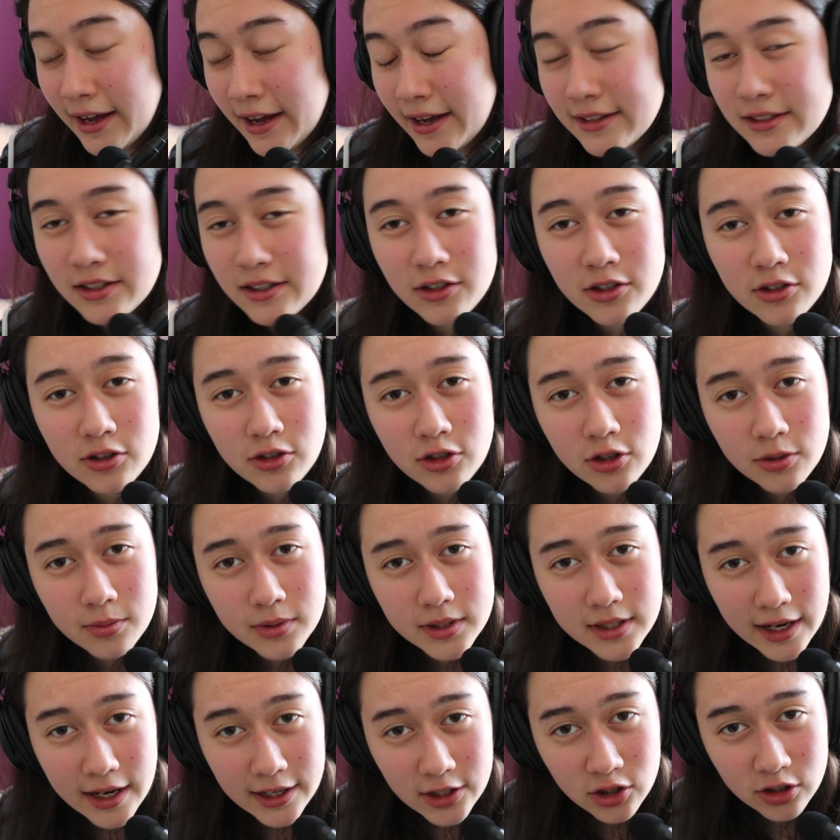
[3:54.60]
YouTube
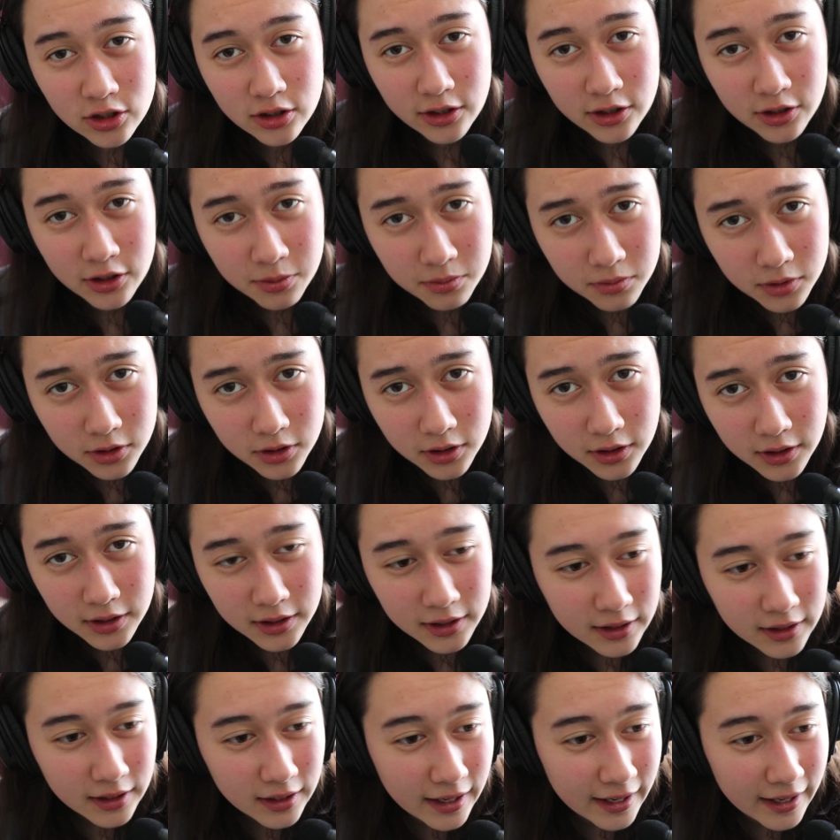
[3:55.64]
is actually a
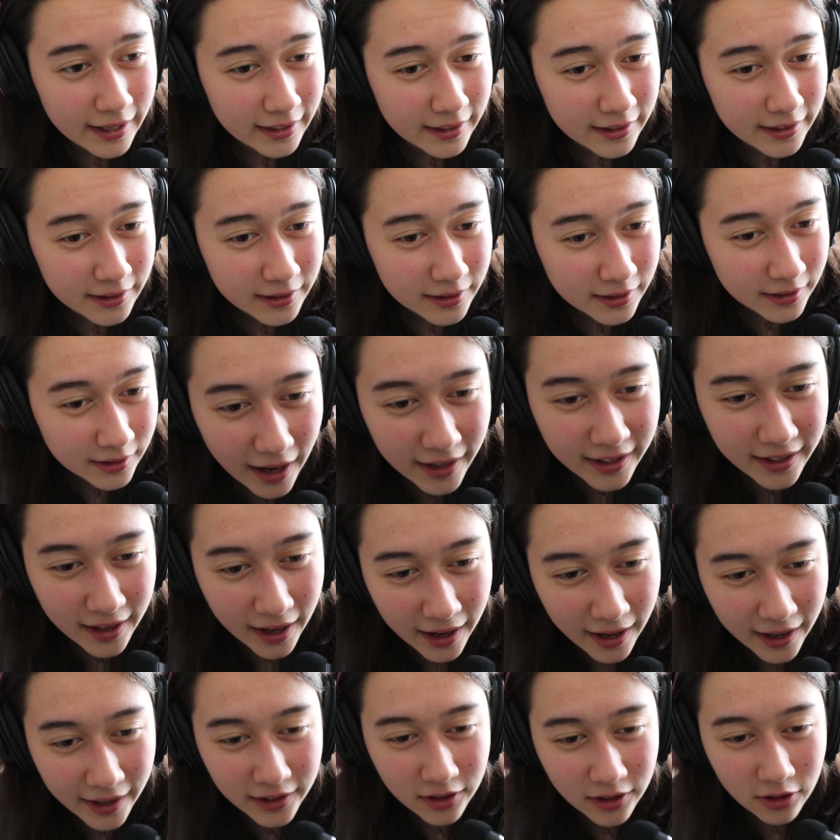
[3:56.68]
community. Like, I
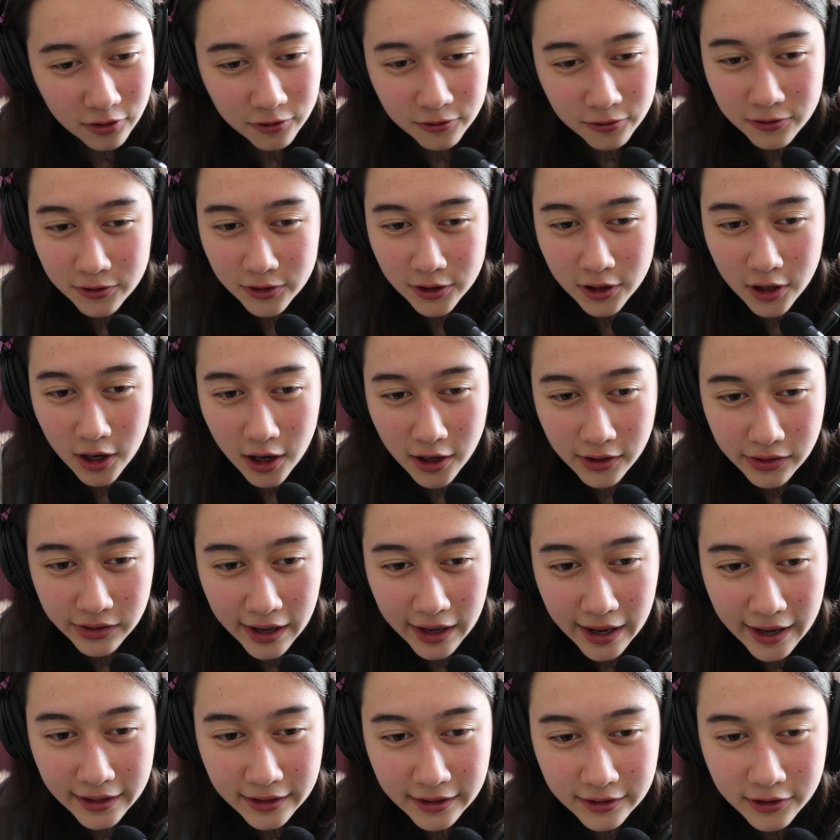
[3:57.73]
kind of forgot
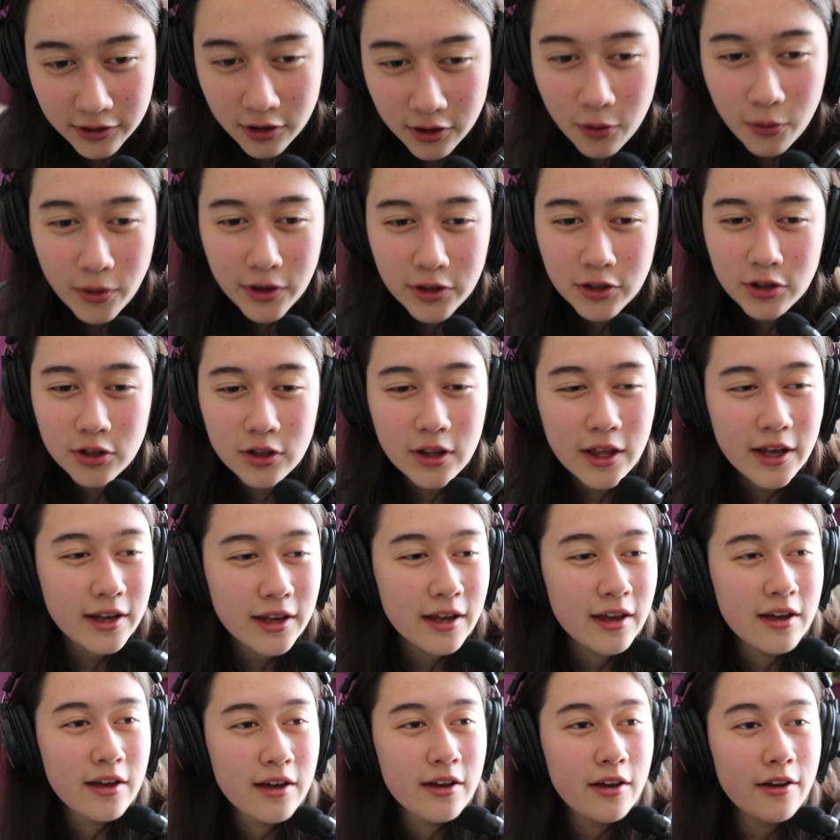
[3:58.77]
that. You know, when you're like
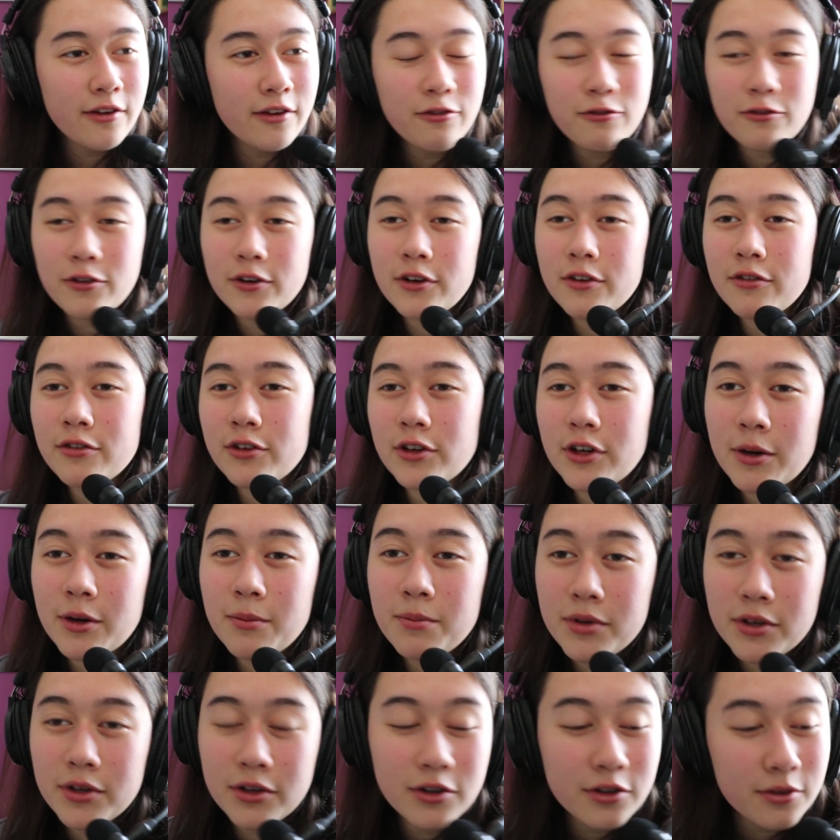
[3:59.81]
in front of your
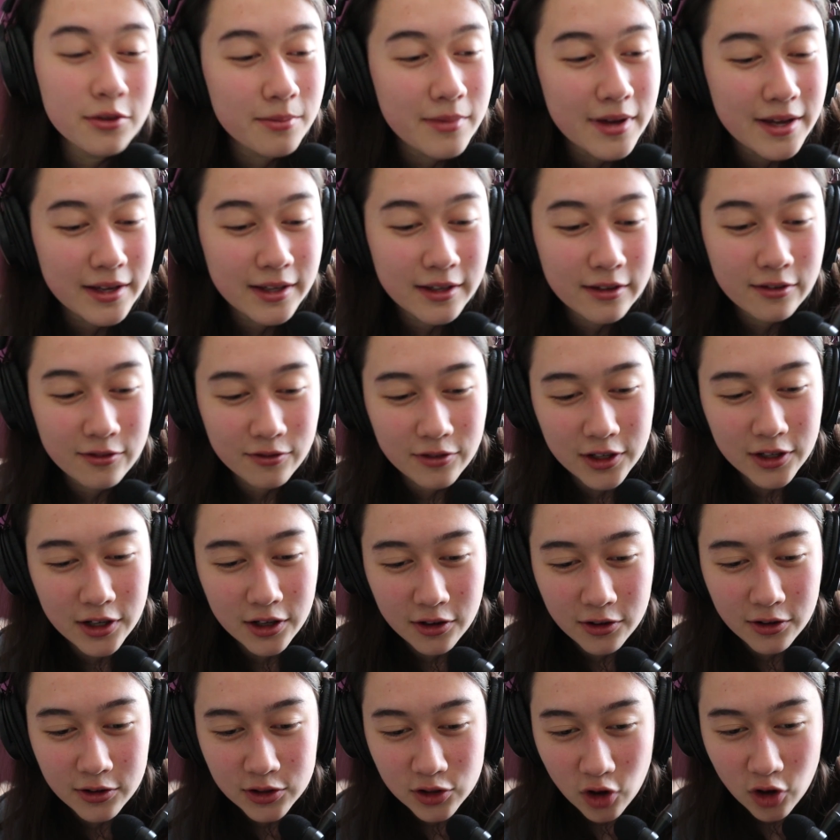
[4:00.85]
computer making
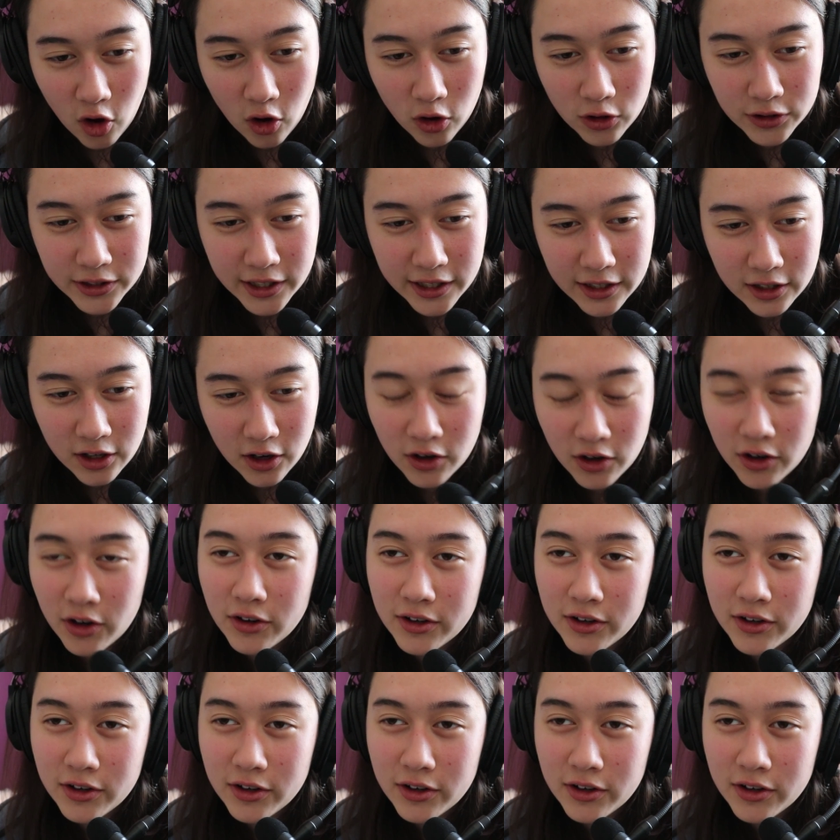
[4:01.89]
videos all day long.